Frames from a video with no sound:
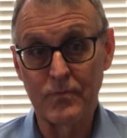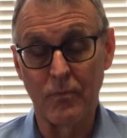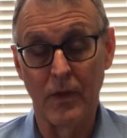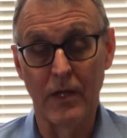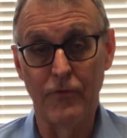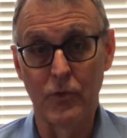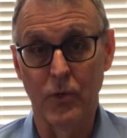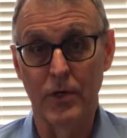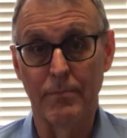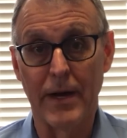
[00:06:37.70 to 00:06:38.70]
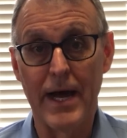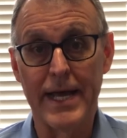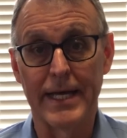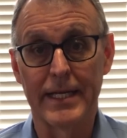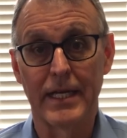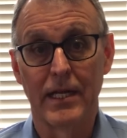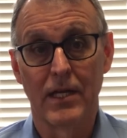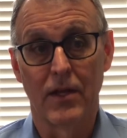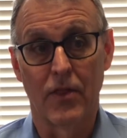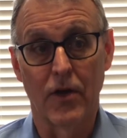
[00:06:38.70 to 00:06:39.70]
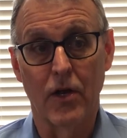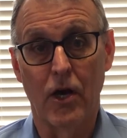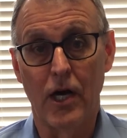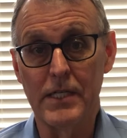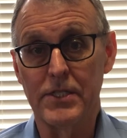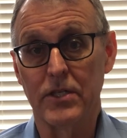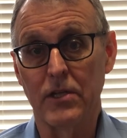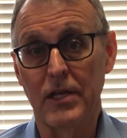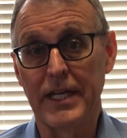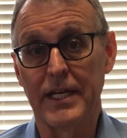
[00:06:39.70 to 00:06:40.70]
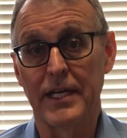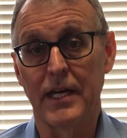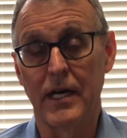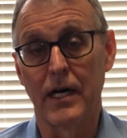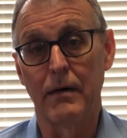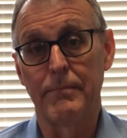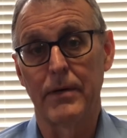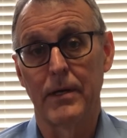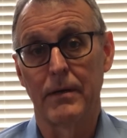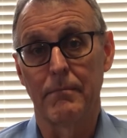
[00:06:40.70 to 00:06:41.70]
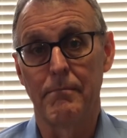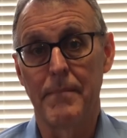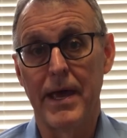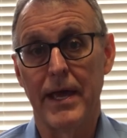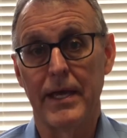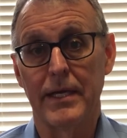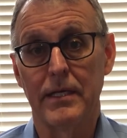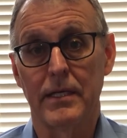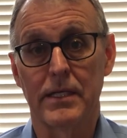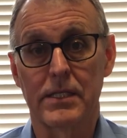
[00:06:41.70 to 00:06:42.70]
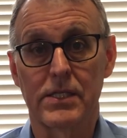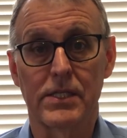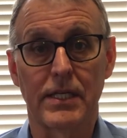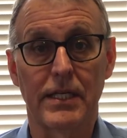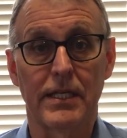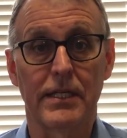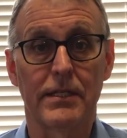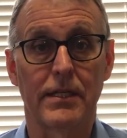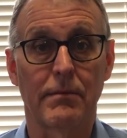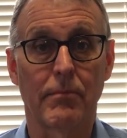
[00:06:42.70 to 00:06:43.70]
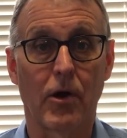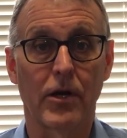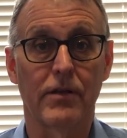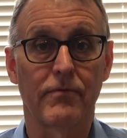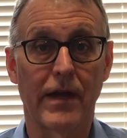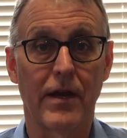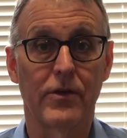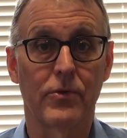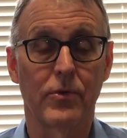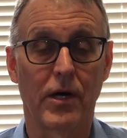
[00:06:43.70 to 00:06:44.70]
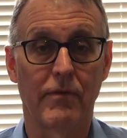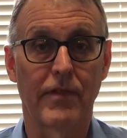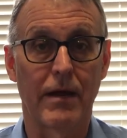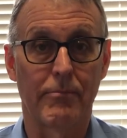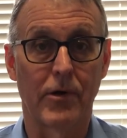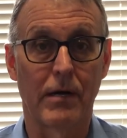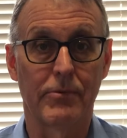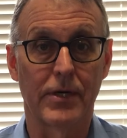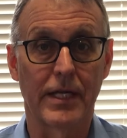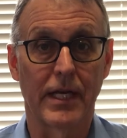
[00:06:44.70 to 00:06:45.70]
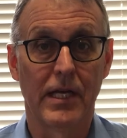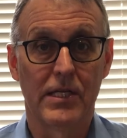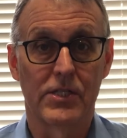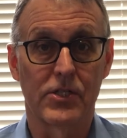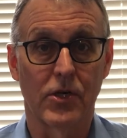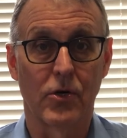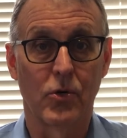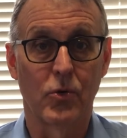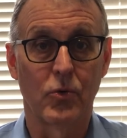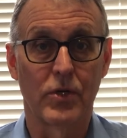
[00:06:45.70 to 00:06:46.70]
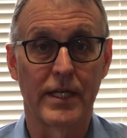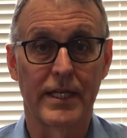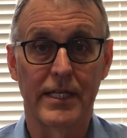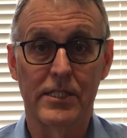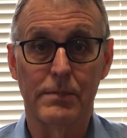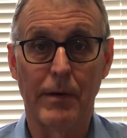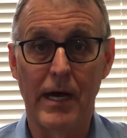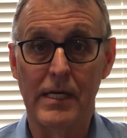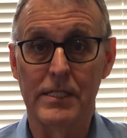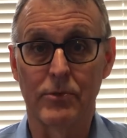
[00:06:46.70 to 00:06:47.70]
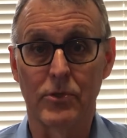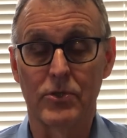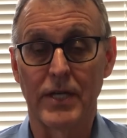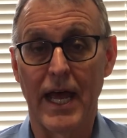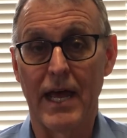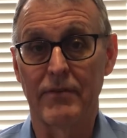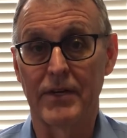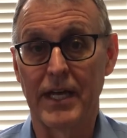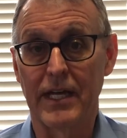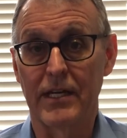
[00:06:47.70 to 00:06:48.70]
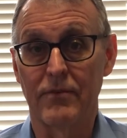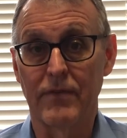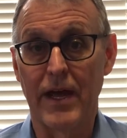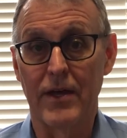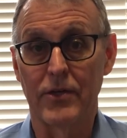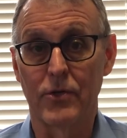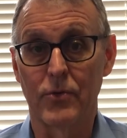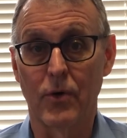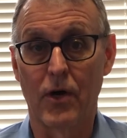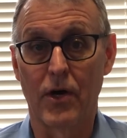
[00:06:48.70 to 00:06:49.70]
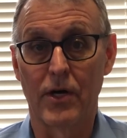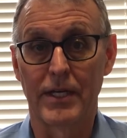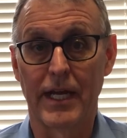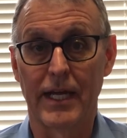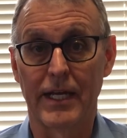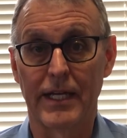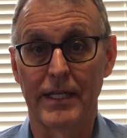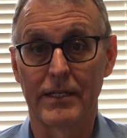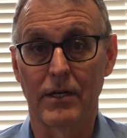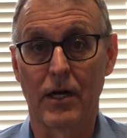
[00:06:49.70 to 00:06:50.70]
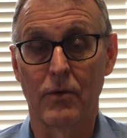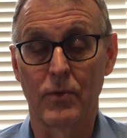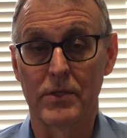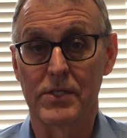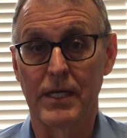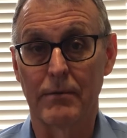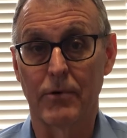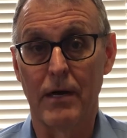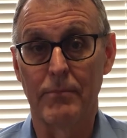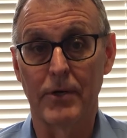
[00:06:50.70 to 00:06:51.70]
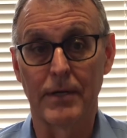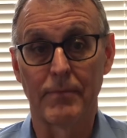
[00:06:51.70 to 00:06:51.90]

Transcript: if you were to buy it, the cost to clean it up may exceed the market value of that property. So it is possible to have a negative value on a real estate property.